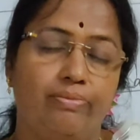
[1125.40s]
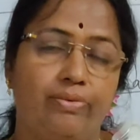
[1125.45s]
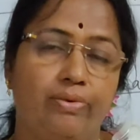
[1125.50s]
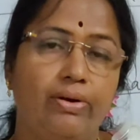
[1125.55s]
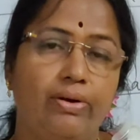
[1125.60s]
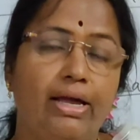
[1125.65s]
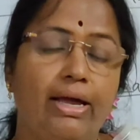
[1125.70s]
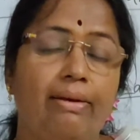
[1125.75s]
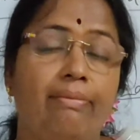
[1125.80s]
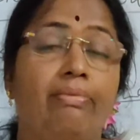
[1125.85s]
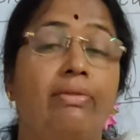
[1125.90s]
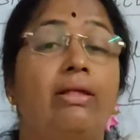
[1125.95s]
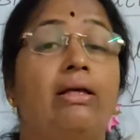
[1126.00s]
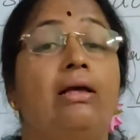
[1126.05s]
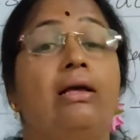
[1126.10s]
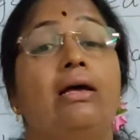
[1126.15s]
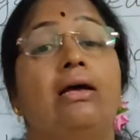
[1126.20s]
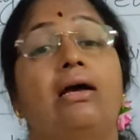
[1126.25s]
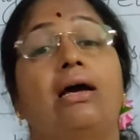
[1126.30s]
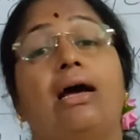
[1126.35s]
Okay,
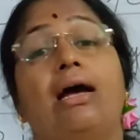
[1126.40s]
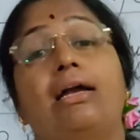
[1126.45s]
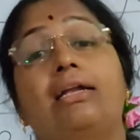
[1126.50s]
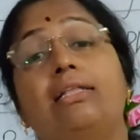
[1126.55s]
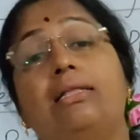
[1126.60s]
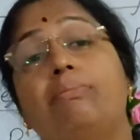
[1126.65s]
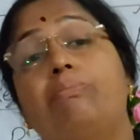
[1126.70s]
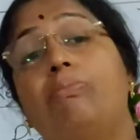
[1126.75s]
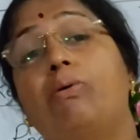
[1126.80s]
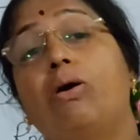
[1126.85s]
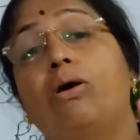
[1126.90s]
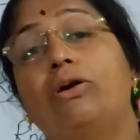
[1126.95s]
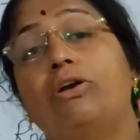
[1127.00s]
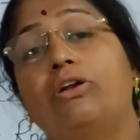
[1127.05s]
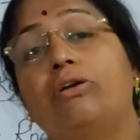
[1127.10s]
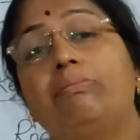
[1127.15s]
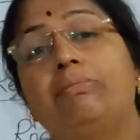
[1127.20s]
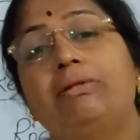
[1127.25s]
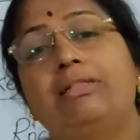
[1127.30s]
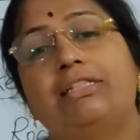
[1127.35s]
at the
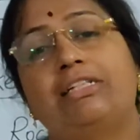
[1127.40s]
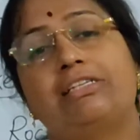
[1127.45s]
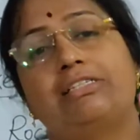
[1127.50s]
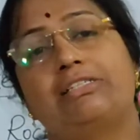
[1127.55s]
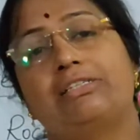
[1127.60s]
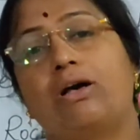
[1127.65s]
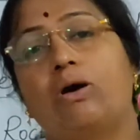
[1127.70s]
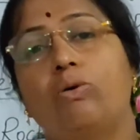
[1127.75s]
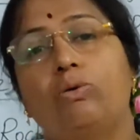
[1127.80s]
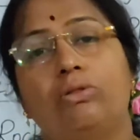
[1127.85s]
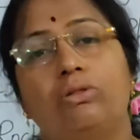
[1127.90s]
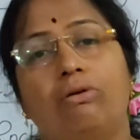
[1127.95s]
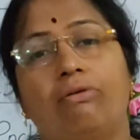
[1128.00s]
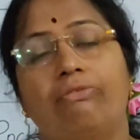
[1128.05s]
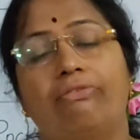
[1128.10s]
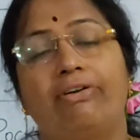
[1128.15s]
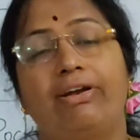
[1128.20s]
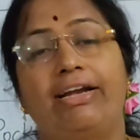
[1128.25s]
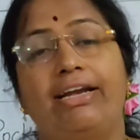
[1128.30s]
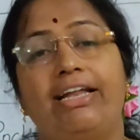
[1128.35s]
bottom in the south
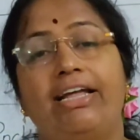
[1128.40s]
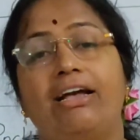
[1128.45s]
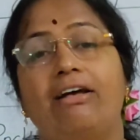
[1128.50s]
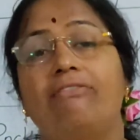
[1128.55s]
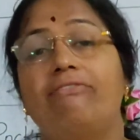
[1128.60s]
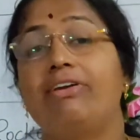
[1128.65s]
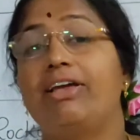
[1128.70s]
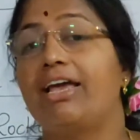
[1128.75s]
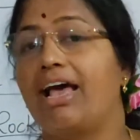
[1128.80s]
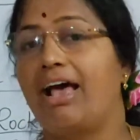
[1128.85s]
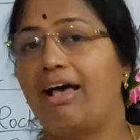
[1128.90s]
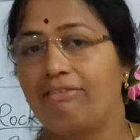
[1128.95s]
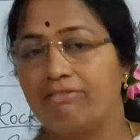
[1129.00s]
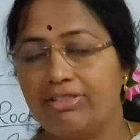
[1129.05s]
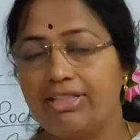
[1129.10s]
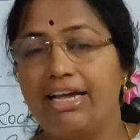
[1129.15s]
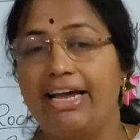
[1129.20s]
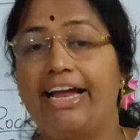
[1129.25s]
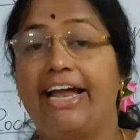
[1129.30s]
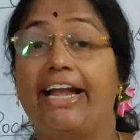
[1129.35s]
of India we have
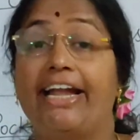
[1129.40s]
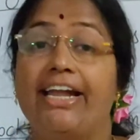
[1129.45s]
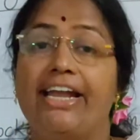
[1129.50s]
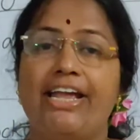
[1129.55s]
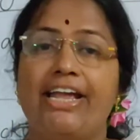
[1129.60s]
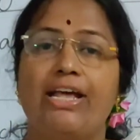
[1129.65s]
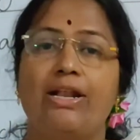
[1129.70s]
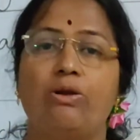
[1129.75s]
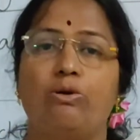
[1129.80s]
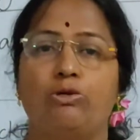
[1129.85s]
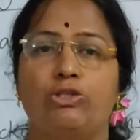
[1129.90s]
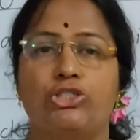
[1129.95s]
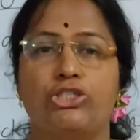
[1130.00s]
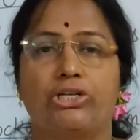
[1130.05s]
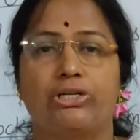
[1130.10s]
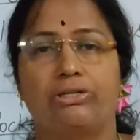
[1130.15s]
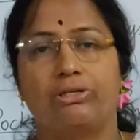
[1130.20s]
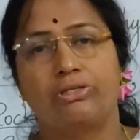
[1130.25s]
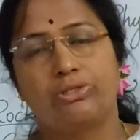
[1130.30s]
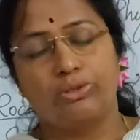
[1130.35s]
the Indian
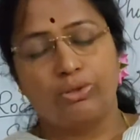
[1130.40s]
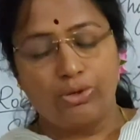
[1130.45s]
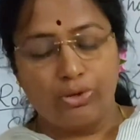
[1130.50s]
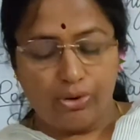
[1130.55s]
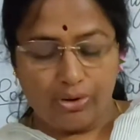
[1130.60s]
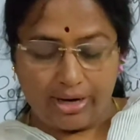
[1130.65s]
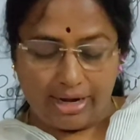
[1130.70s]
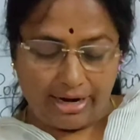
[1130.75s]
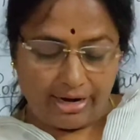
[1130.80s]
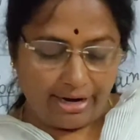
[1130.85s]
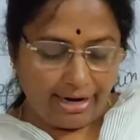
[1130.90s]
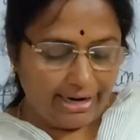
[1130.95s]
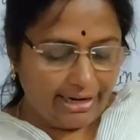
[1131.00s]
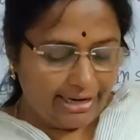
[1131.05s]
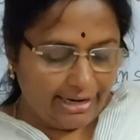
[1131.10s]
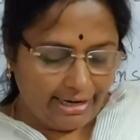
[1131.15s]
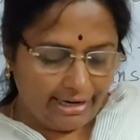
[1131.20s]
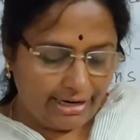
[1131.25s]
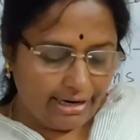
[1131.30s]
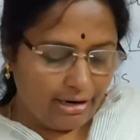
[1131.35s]
Ocean. So you can write
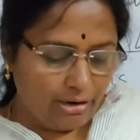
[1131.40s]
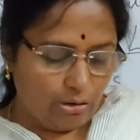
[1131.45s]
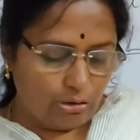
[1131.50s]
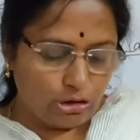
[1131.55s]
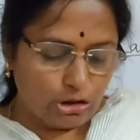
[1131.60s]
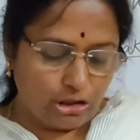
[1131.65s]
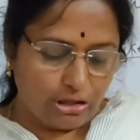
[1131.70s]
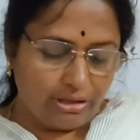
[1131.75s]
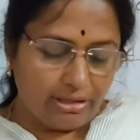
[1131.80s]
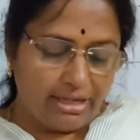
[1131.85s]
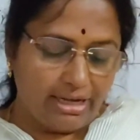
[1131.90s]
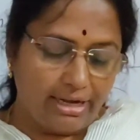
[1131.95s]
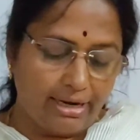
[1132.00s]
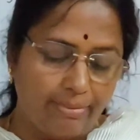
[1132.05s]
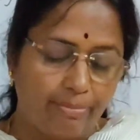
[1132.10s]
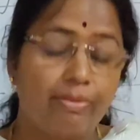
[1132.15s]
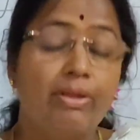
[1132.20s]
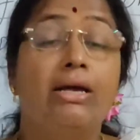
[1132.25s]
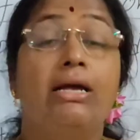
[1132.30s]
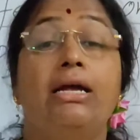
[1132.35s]
Indian Ocean there.
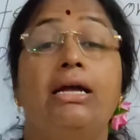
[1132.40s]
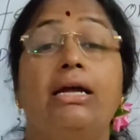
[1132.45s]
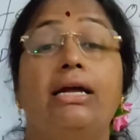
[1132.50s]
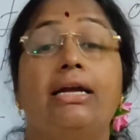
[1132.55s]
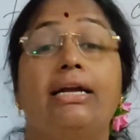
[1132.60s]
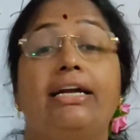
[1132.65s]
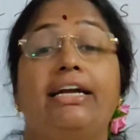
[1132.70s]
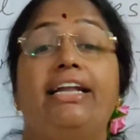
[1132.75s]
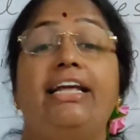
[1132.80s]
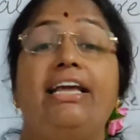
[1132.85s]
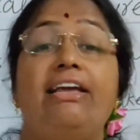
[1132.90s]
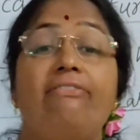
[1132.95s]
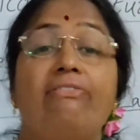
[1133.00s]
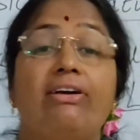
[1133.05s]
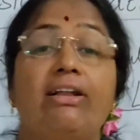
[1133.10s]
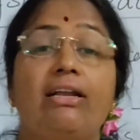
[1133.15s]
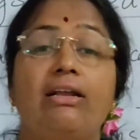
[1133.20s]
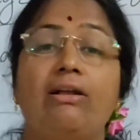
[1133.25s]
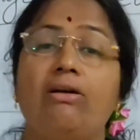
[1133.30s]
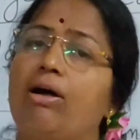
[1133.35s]

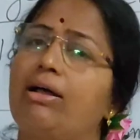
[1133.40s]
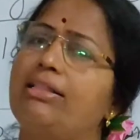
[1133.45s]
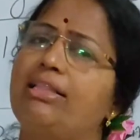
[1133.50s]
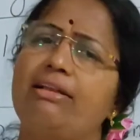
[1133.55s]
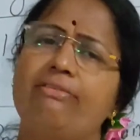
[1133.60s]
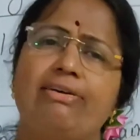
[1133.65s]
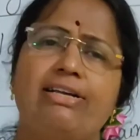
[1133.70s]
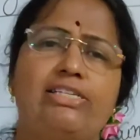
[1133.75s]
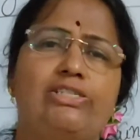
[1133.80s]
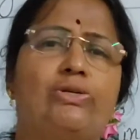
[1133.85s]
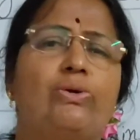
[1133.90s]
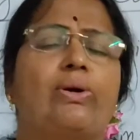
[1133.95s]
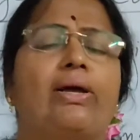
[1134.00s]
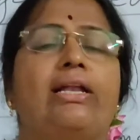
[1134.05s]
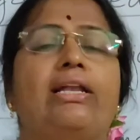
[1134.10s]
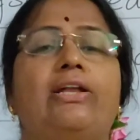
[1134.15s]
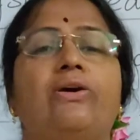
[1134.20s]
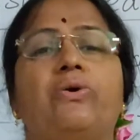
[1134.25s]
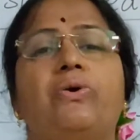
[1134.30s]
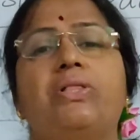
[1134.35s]
D1, otherwise you
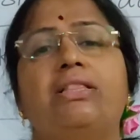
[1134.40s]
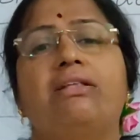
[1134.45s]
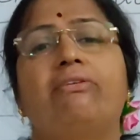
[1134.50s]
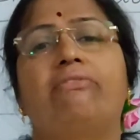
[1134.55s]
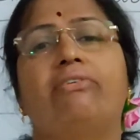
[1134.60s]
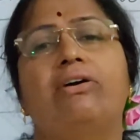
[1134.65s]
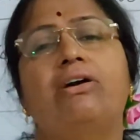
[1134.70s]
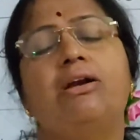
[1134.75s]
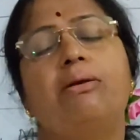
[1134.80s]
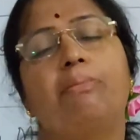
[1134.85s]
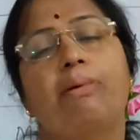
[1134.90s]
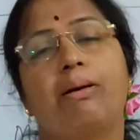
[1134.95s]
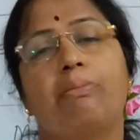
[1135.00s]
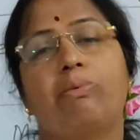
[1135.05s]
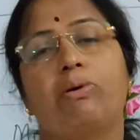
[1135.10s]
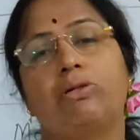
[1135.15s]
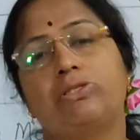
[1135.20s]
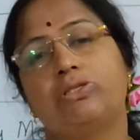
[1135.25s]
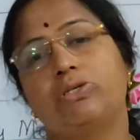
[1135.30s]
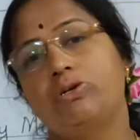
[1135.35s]
can look in the world map
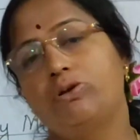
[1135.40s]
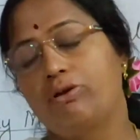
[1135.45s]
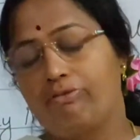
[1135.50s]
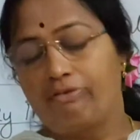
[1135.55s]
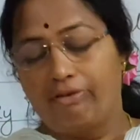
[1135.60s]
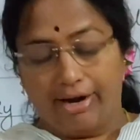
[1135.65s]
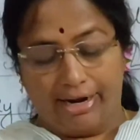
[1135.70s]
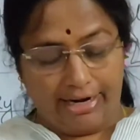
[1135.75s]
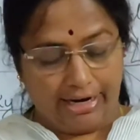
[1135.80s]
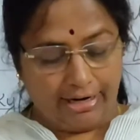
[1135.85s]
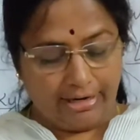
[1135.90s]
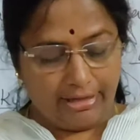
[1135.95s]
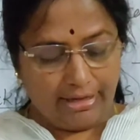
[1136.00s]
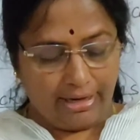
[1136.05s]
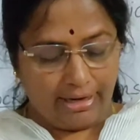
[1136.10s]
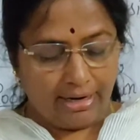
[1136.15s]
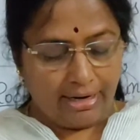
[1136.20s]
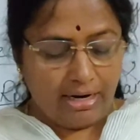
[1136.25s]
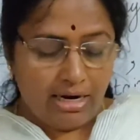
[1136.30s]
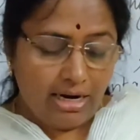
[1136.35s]
also, you will find it
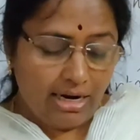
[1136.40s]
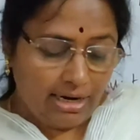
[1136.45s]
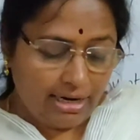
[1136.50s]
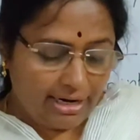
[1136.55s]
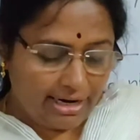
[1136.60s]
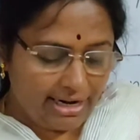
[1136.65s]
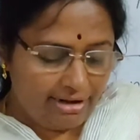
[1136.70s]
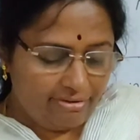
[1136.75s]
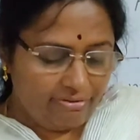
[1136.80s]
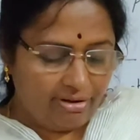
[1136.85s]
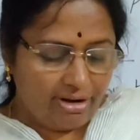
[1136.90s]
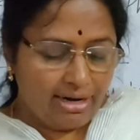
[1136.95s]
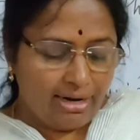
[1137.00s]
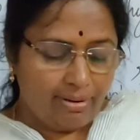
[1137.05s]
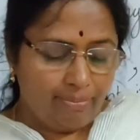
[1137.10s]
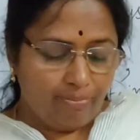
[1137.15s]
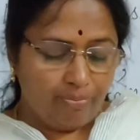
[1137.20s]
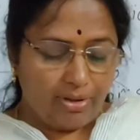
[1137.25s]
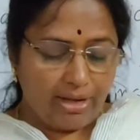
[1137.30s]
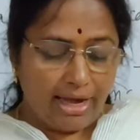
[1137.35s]
there.
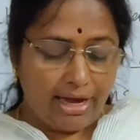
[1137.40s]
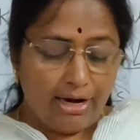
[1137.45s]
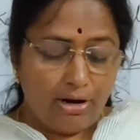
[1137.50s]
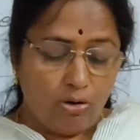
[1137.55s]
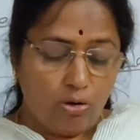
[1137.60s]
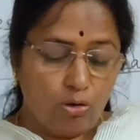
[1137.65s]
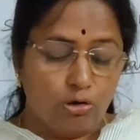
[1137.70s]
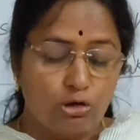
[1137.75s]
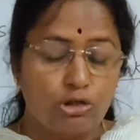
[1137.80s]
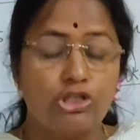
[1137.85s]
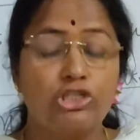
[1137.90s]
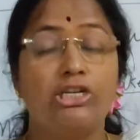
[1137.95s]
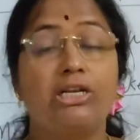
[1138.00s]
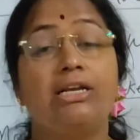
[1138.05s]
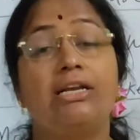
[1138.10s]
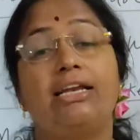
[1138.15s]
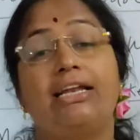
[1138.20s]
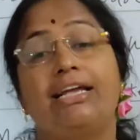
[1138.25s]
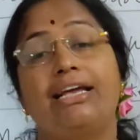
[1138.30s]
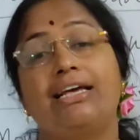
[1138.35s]
D1, an
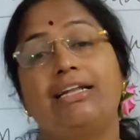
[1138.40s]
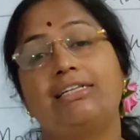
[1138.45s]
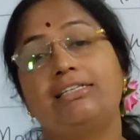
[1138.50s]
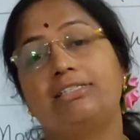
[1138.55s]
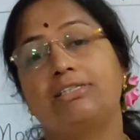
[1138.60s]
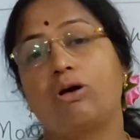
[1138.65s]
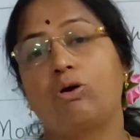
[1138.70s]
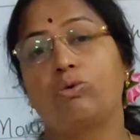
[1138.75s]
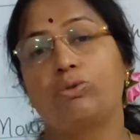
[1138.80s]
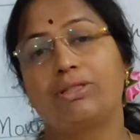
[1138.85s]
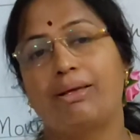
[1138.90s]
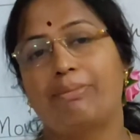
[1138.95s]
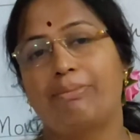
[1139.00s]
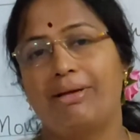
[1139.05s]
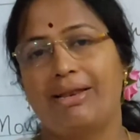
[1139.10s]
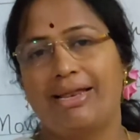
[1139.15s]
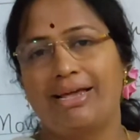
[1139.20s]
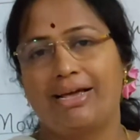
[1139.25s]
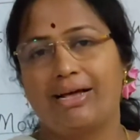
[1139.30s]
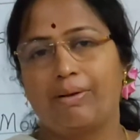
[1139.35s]
ocean near South
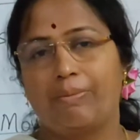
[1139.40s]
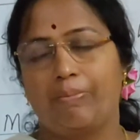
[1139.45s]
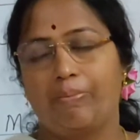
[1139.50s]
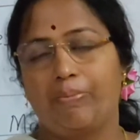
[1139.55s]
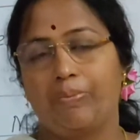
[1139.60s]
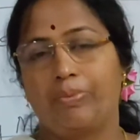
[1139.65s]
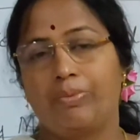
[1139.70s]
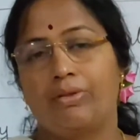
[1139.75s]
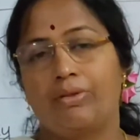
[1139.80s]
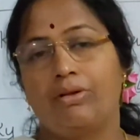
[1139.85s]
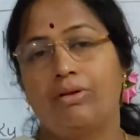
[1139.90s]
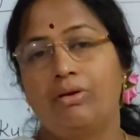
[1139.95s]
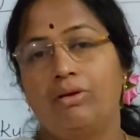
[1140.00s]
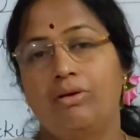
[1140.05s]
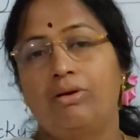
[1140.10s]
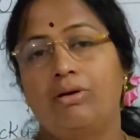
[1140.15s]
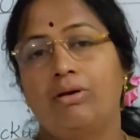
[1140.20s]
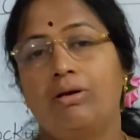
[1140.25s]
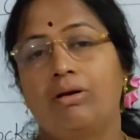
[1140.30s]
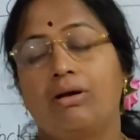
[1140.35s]
America.
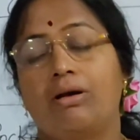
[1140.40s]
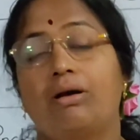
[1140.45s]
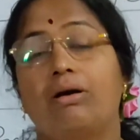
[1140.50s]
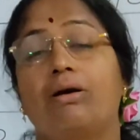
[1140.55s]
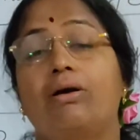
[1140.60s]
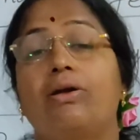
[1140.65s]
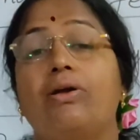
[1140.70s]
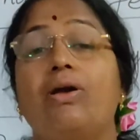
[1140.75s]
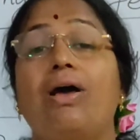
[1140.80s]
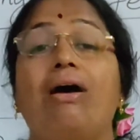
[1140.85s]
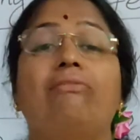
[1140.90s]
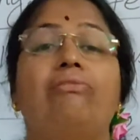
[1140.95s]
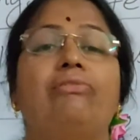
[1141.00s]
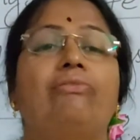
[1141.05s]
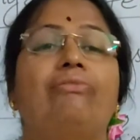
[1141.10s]
You have to